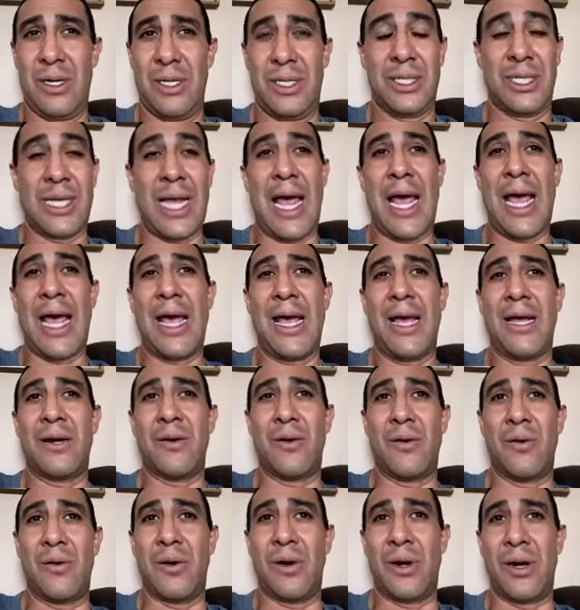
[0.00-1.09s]
sad
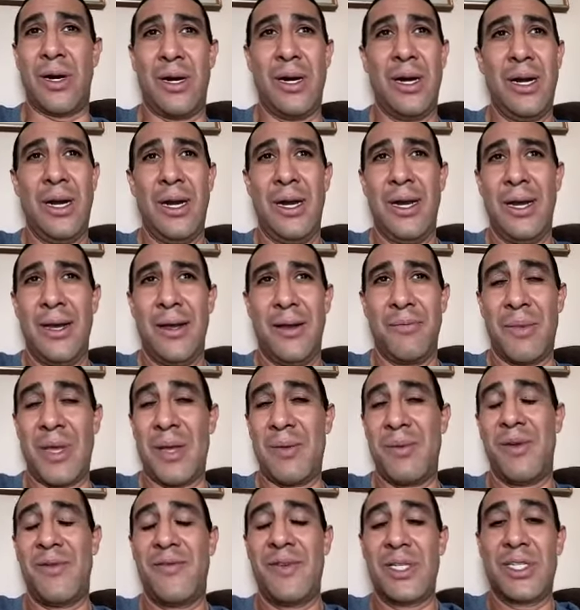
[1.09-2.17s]
or
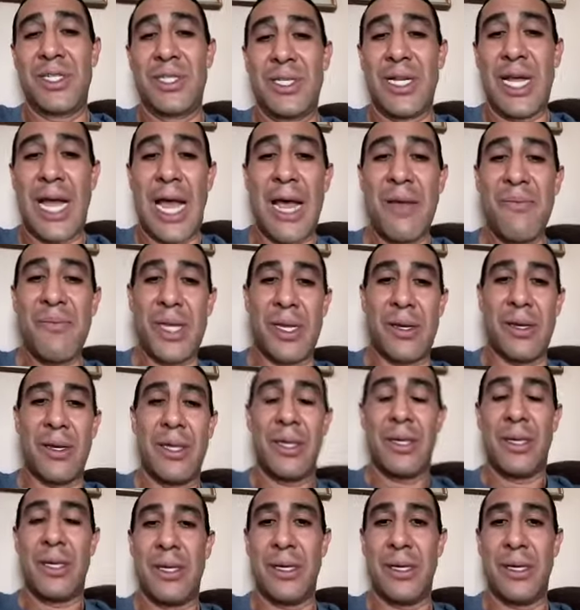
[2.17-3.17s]
maybe even just happy,